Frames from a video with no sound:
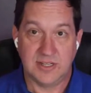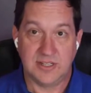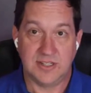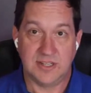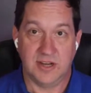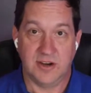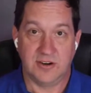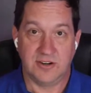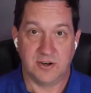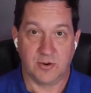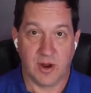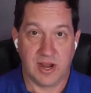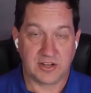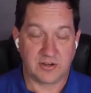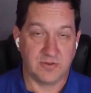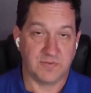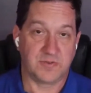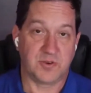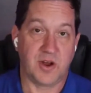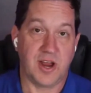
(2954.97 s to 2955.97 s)
our
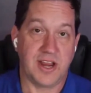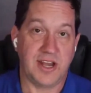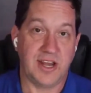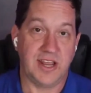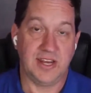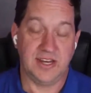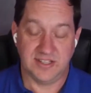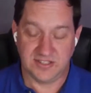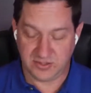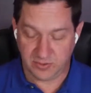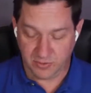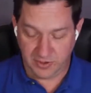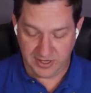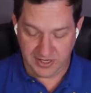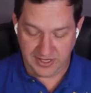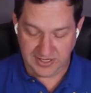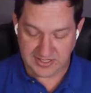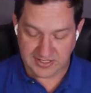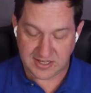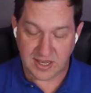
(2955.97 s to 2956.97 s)
director of training is the one.
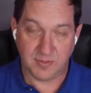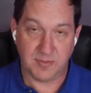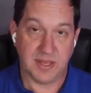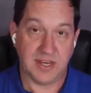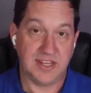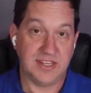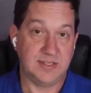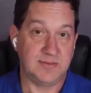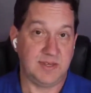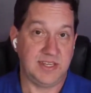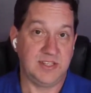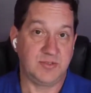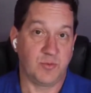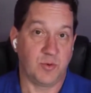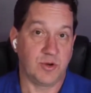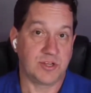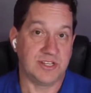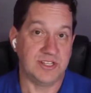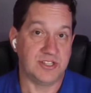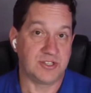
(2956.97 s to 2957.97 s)
He's come in. He's
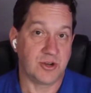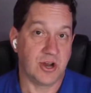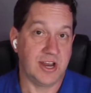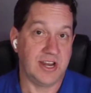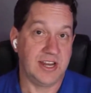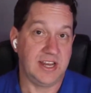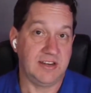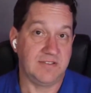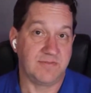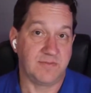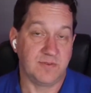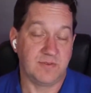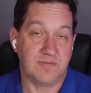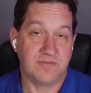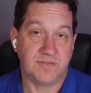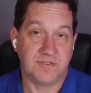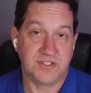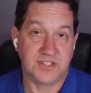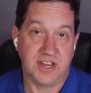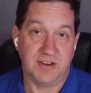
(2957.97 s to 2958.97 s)
worked in training for
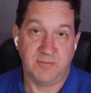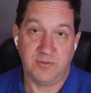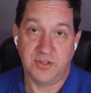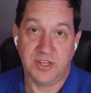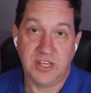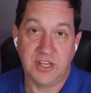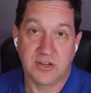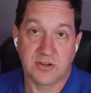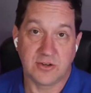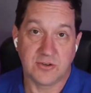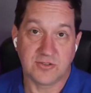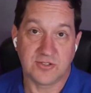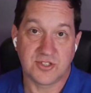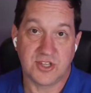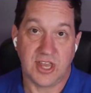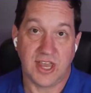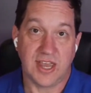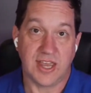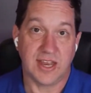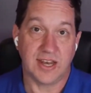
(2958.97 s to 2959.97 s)
several years
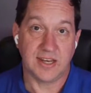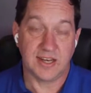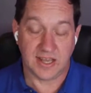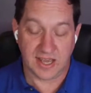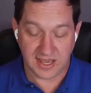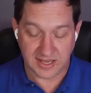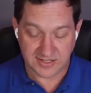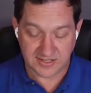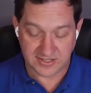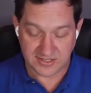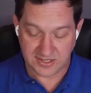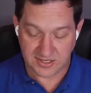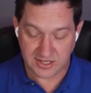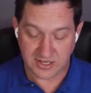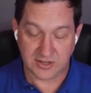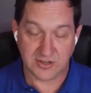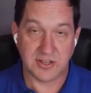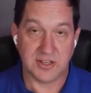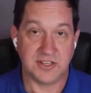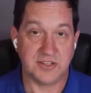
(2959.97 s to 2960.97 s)
and has
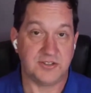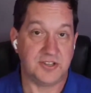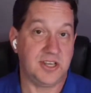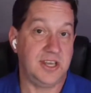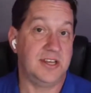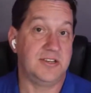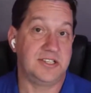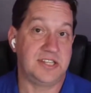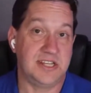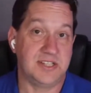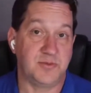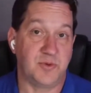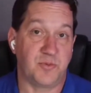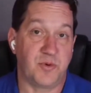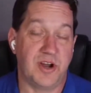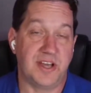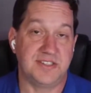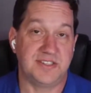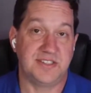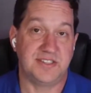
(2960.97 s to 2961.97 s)
he understands what
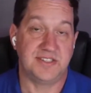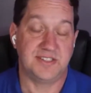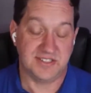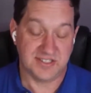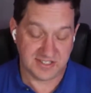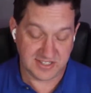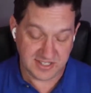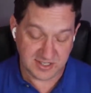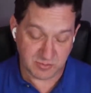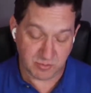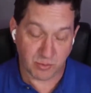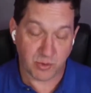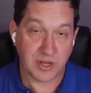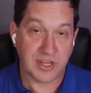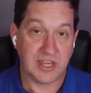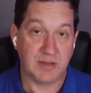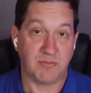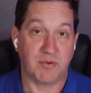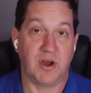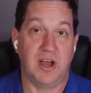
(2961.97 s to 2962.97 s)
process is. He's
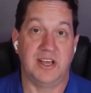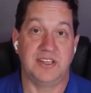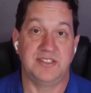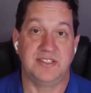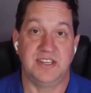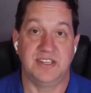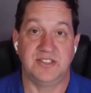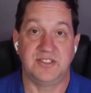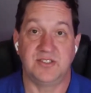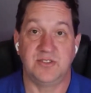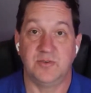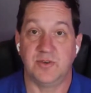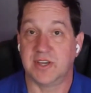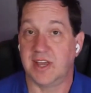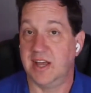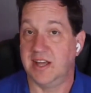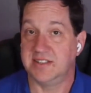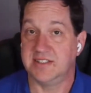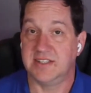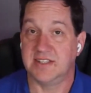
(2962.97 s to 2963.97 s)
bringing process to a
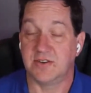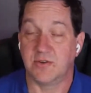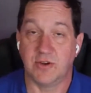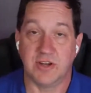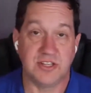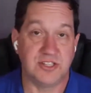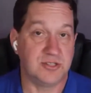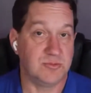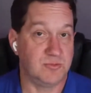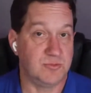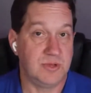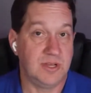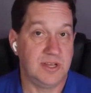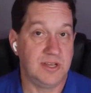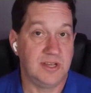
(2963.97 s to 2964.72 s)
content creation